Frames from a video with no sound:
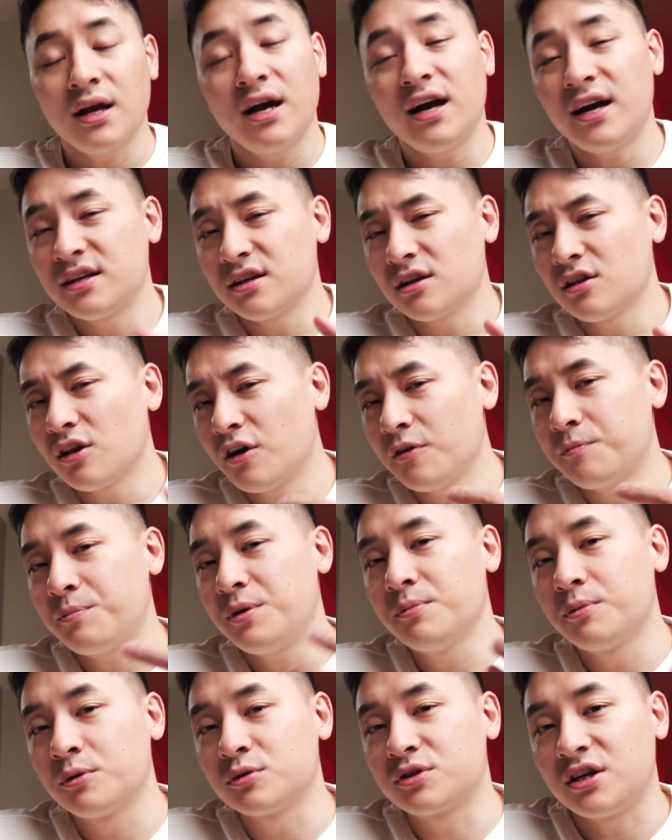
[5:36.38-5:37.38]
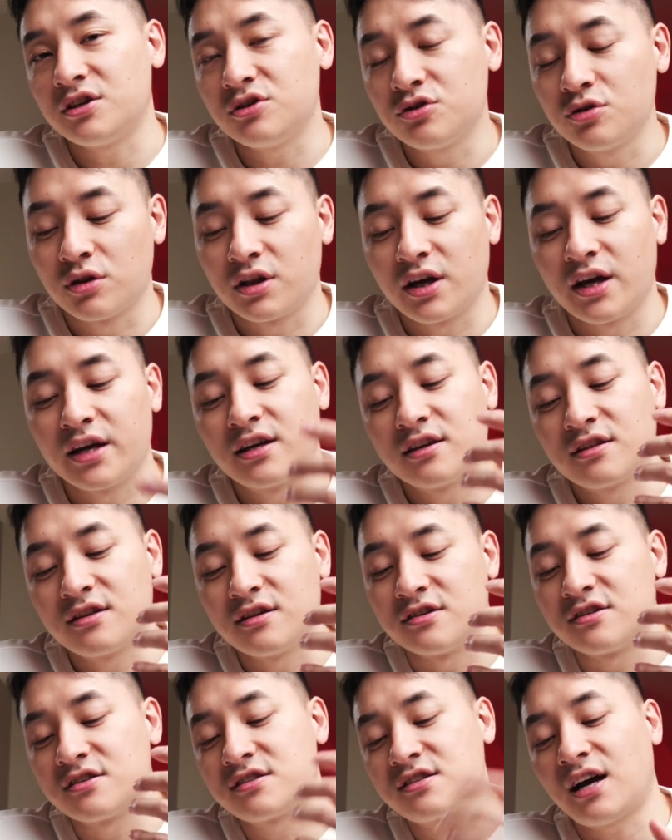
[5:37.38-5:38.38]
And a lot of people tend to like the
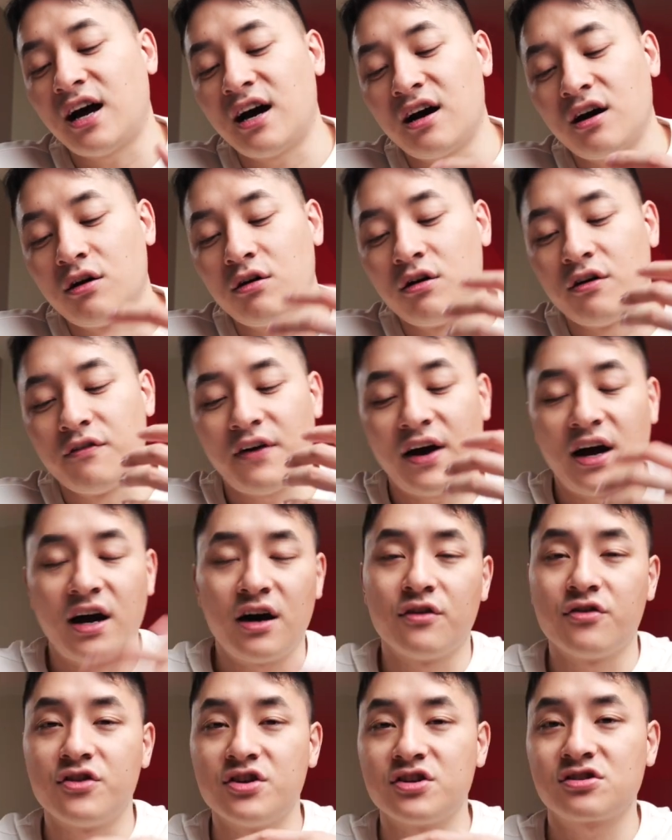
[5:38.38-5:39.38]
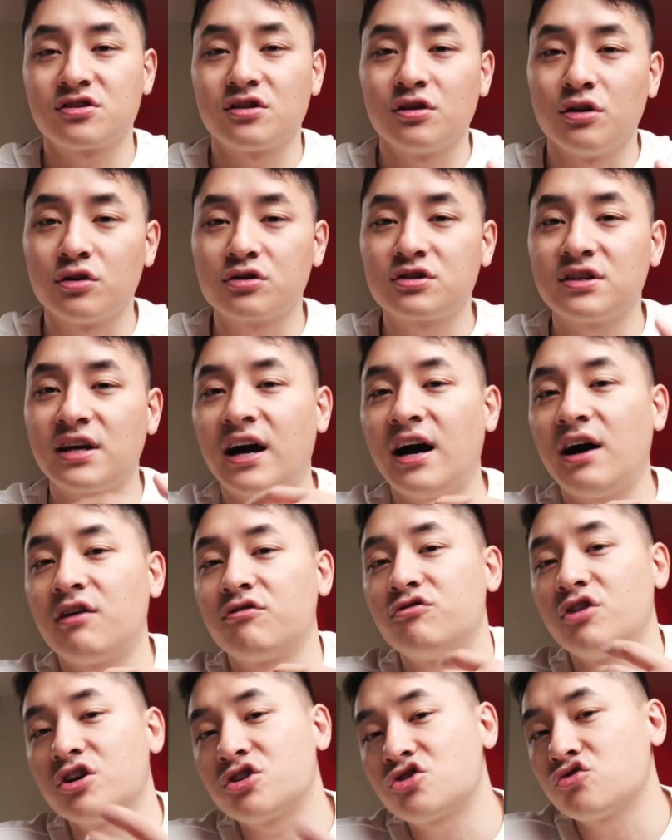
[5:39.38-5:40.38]
style of how this looks, how
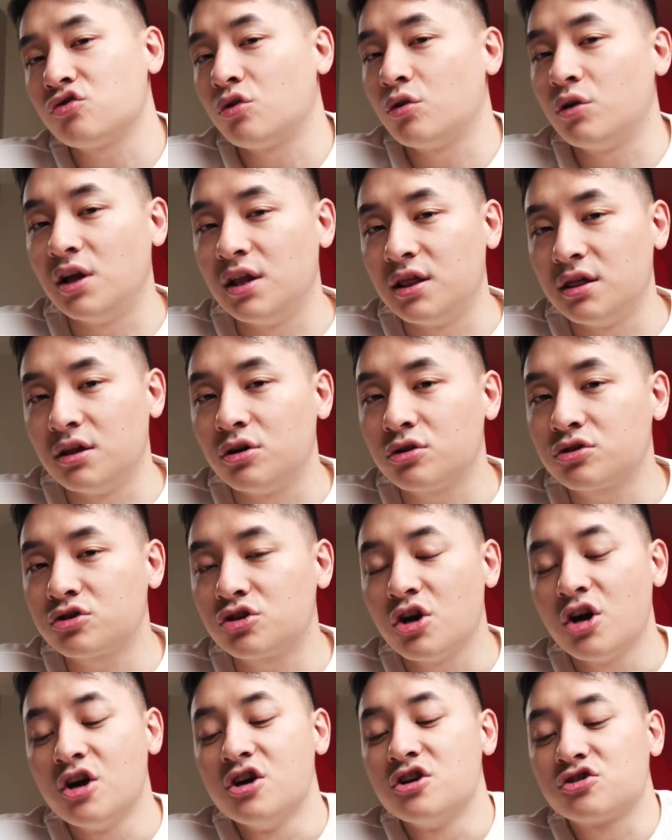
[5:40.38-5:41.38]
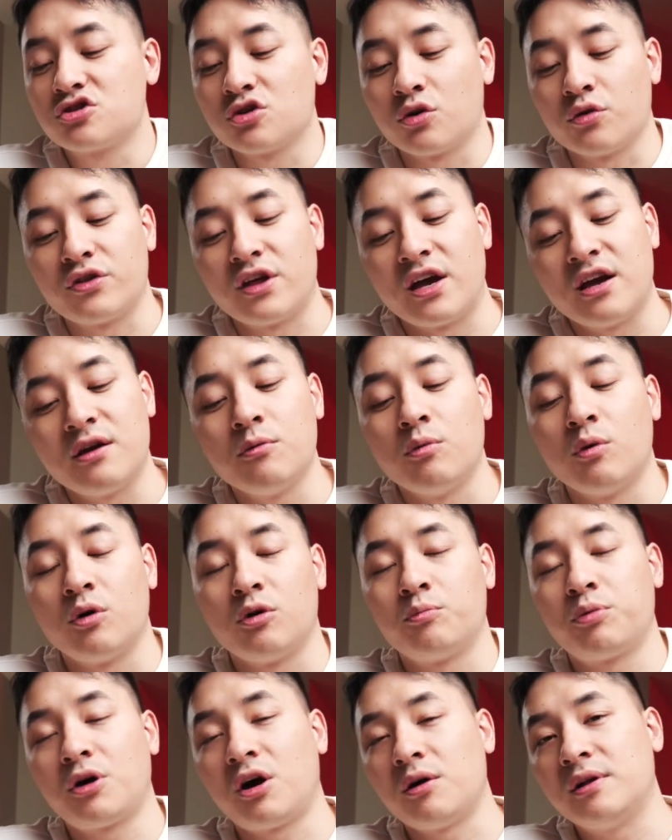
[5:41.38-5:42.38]
retro it looks. So they will
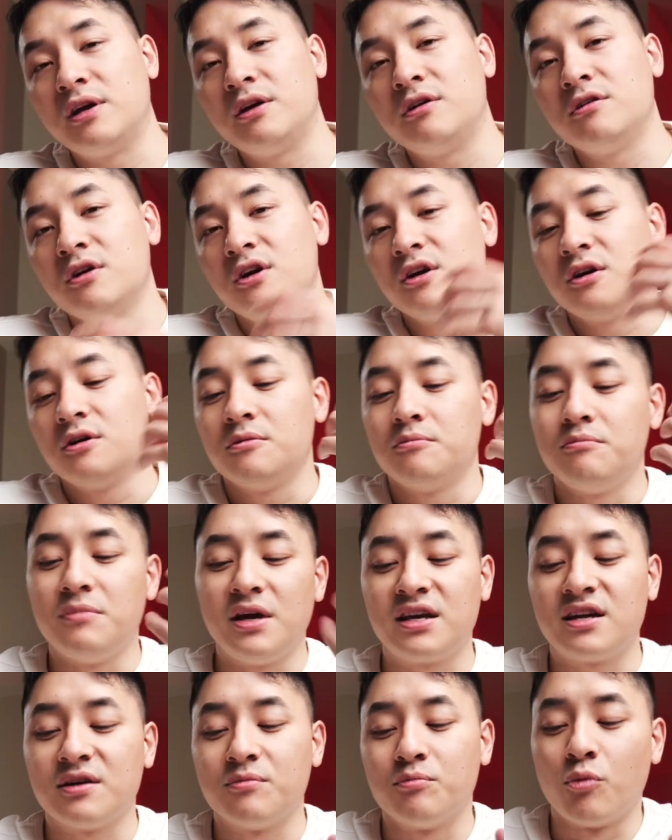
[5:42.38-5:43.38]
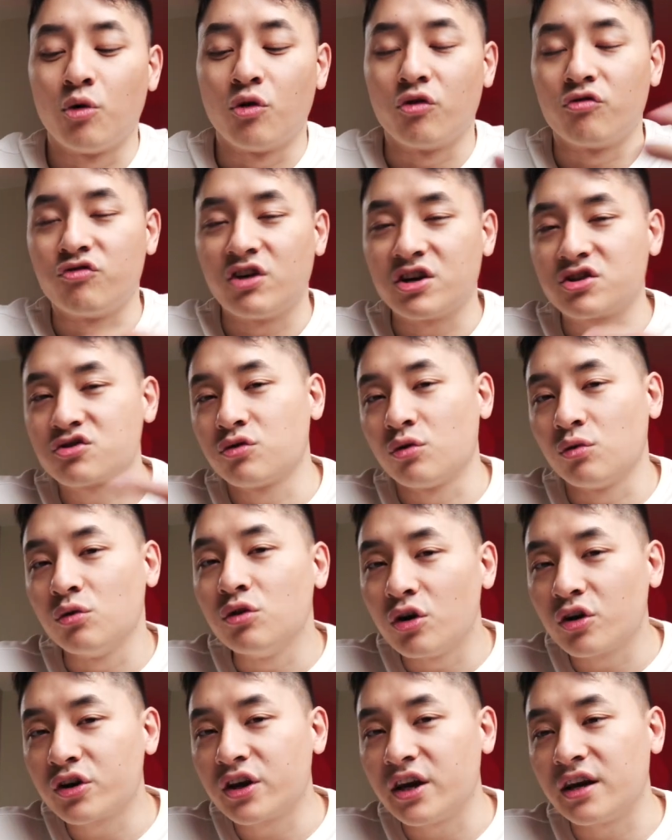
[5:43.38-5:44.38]
probably make it more retro
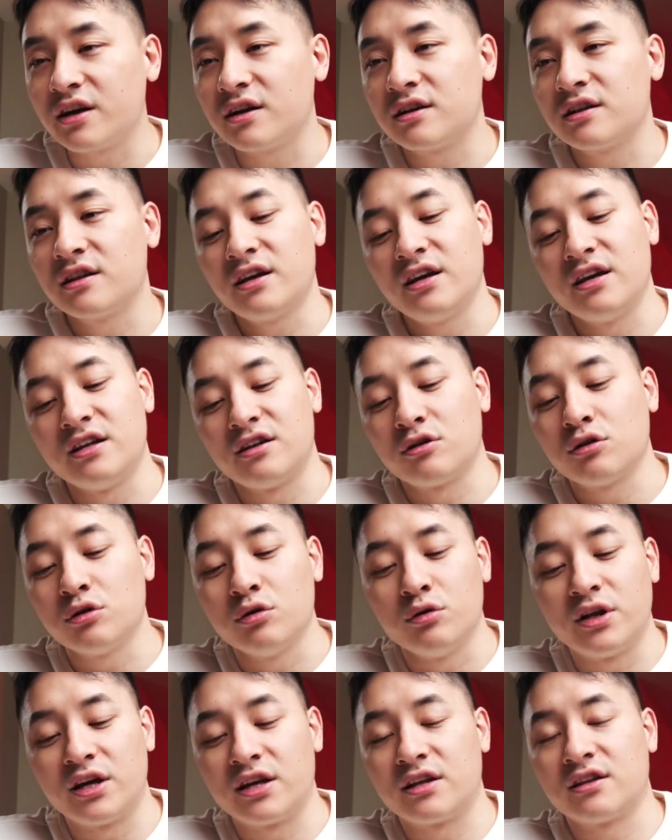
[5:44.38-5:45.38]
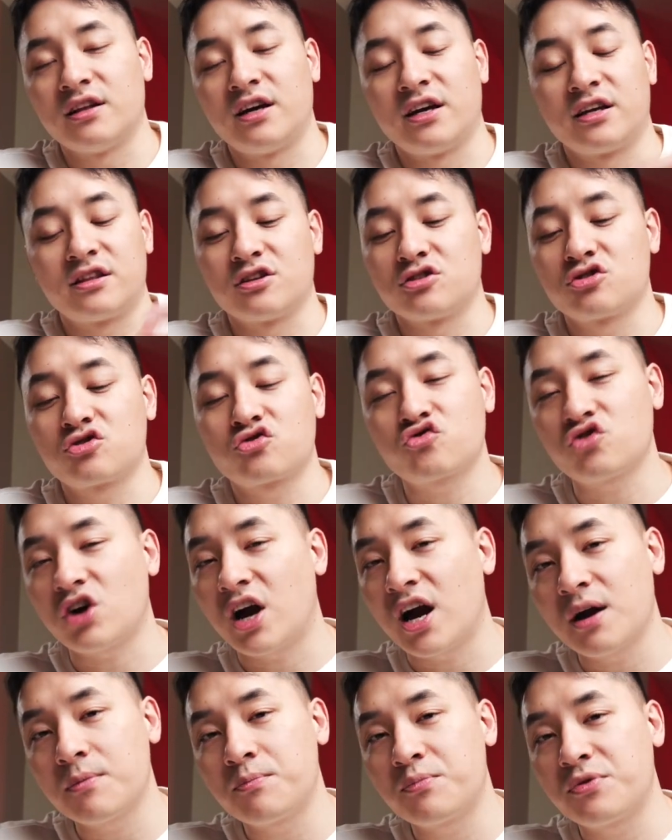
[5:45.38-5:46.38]
looking, including like the
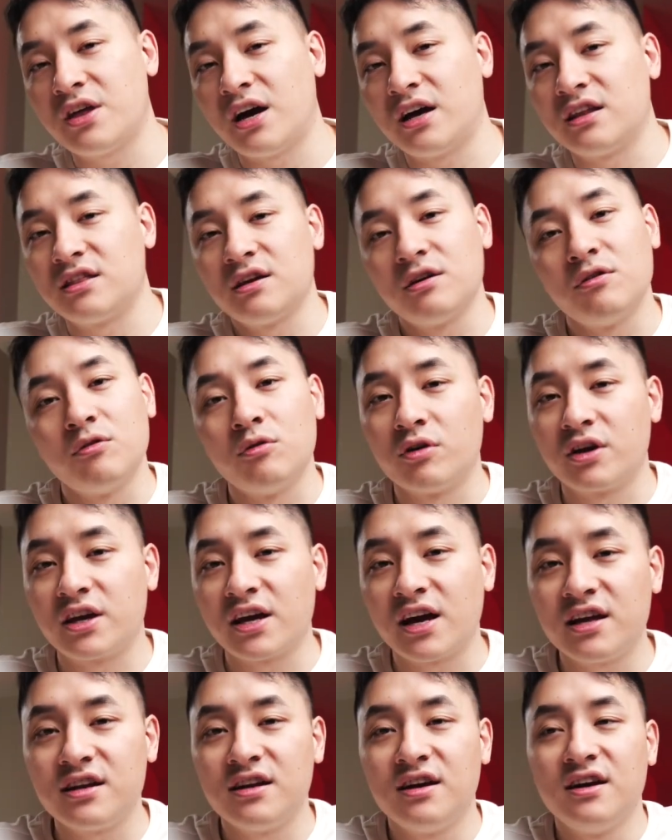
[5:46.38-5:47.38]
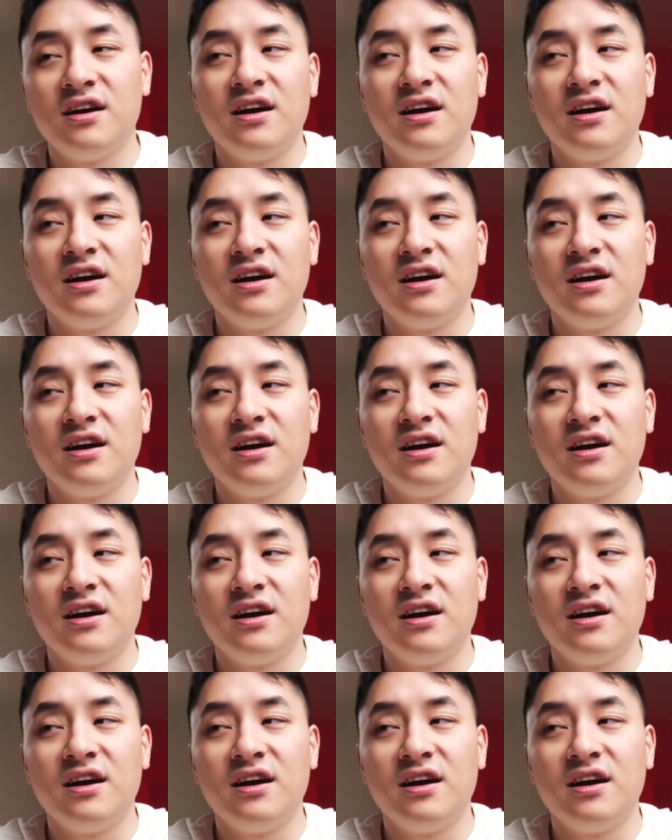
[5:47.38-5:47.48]
strap that they will get.